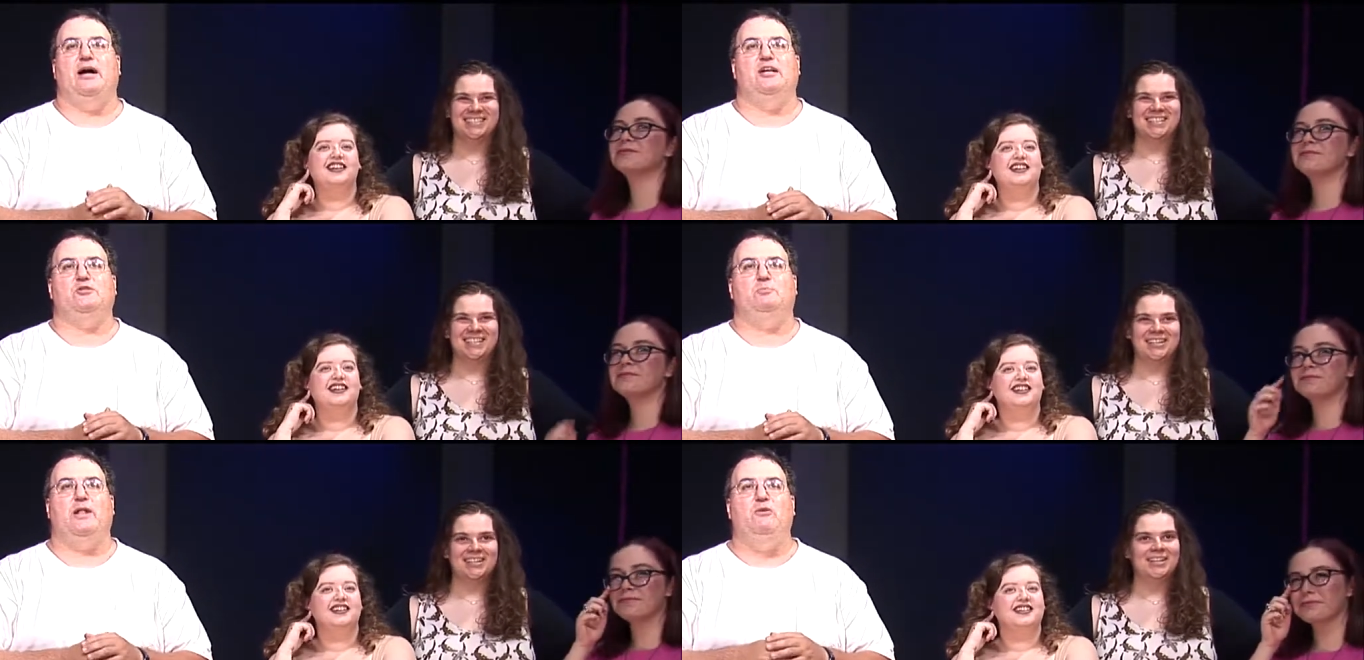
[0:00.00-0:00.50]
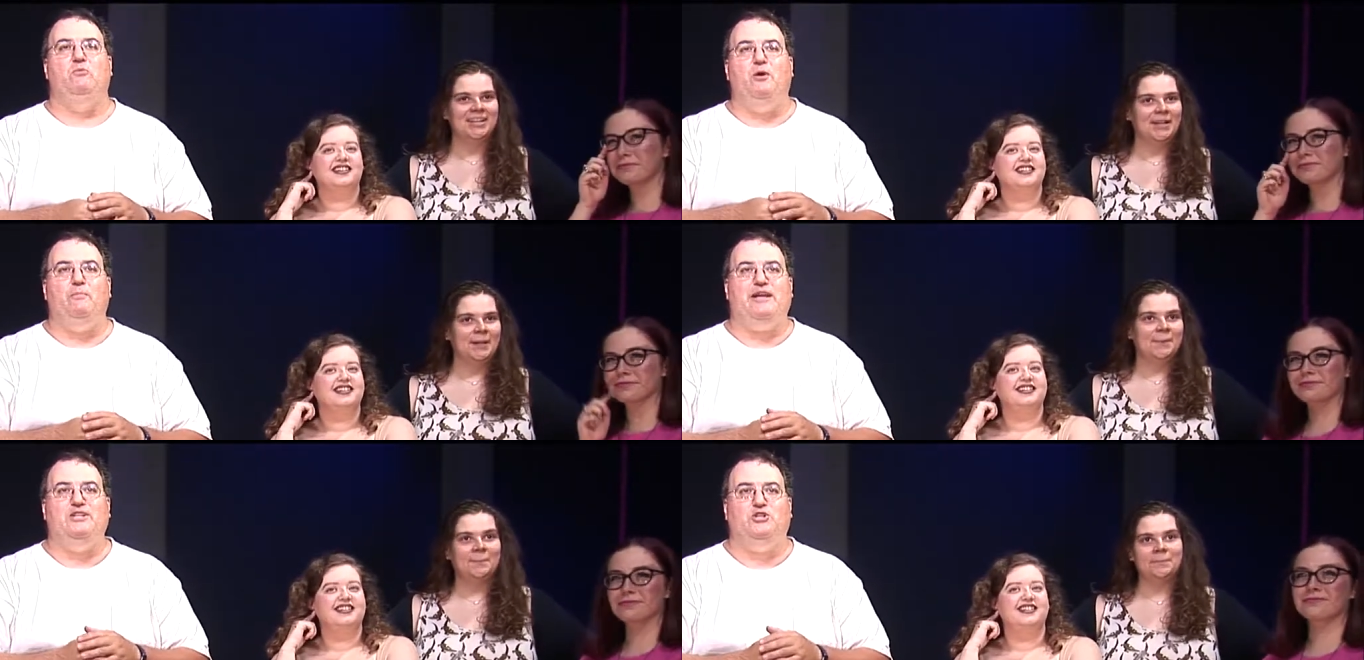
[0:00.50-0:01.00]
Speaker 1: Cosplay will
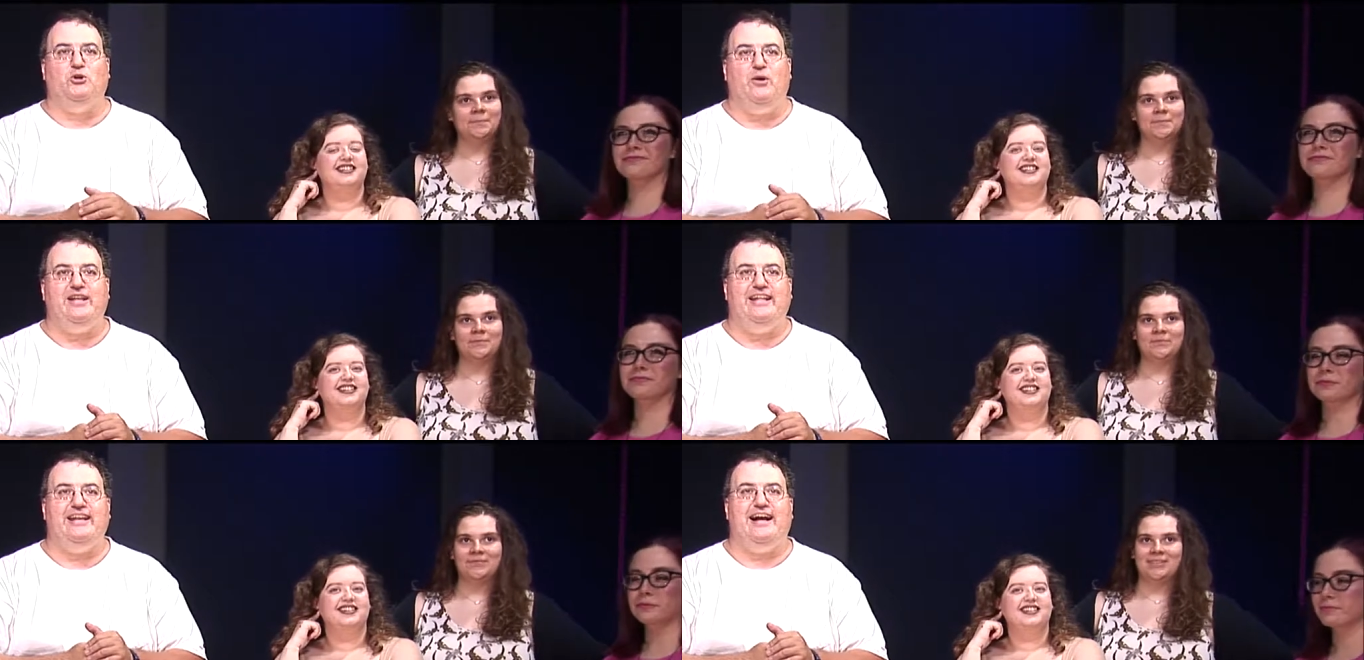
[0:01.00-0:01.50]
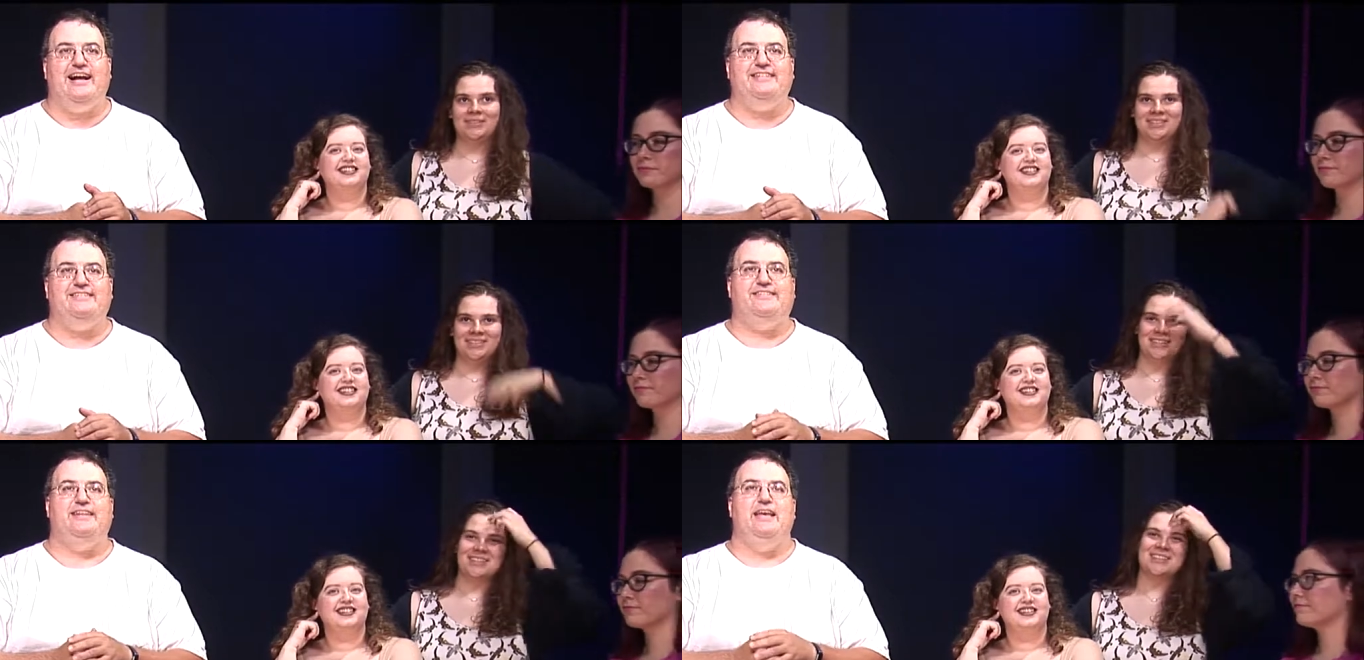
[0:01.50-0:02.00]
be joining
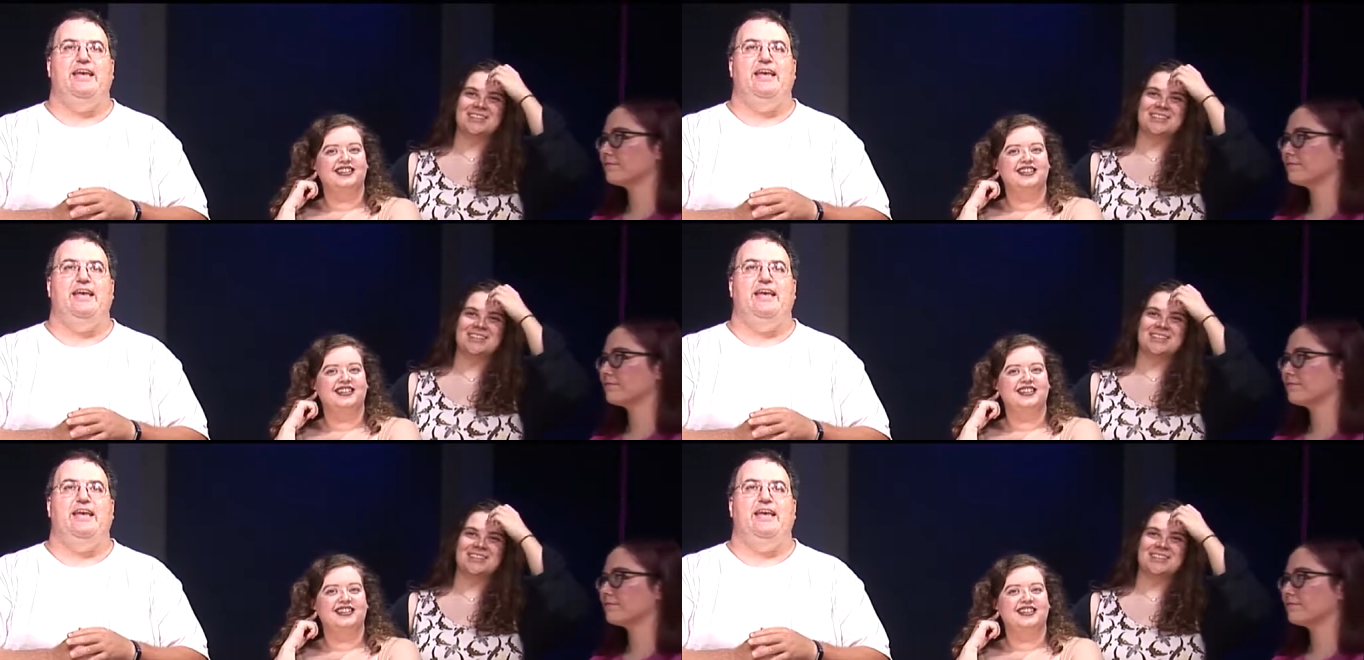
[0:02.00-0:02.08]
us.